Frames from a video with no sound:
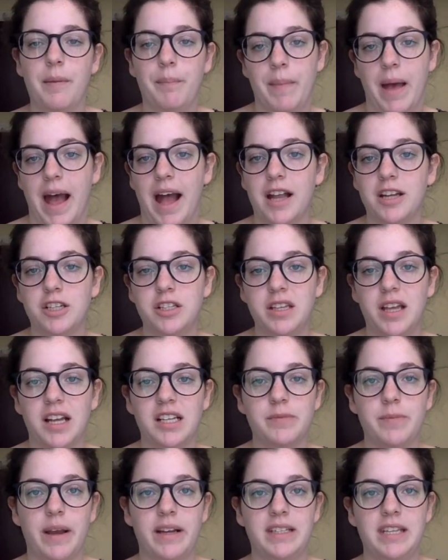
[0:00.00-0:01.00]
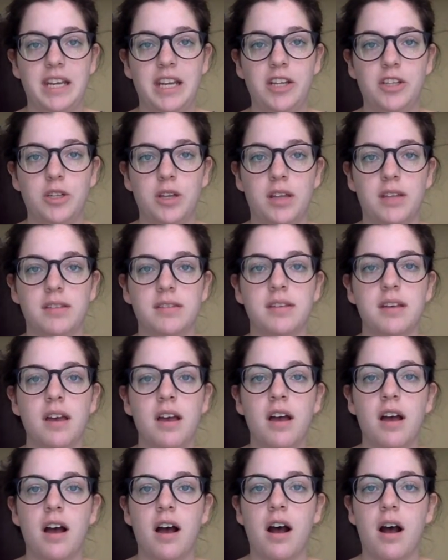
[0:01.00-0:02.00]
match the expectations
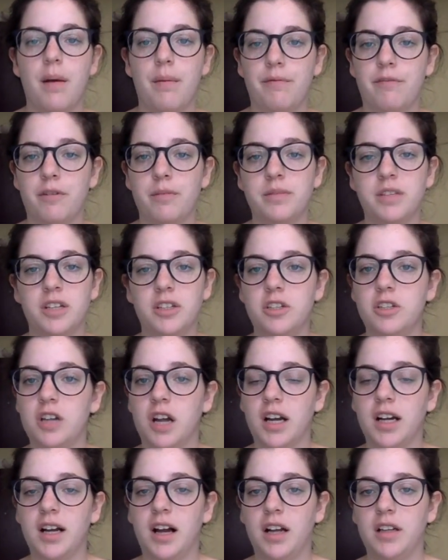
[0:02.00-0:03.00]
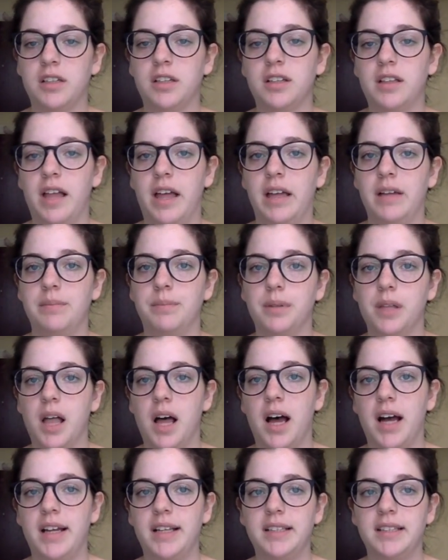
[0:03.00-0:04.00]
from such a dark underlying
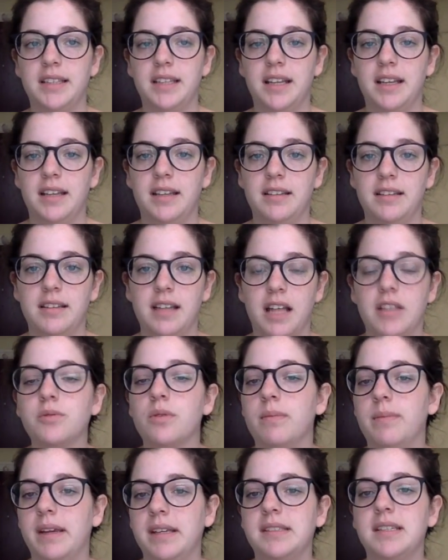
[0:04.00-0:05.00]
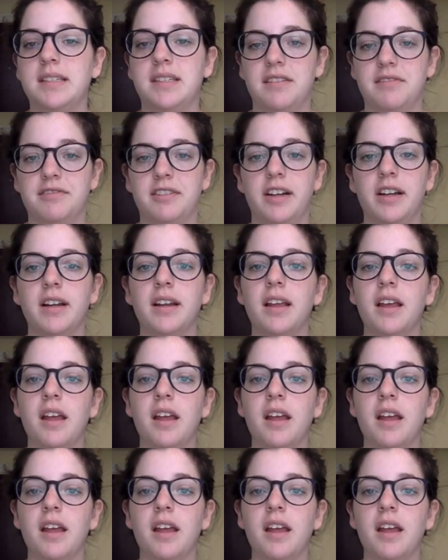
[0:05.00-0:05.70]
plot, and that's what makes it different.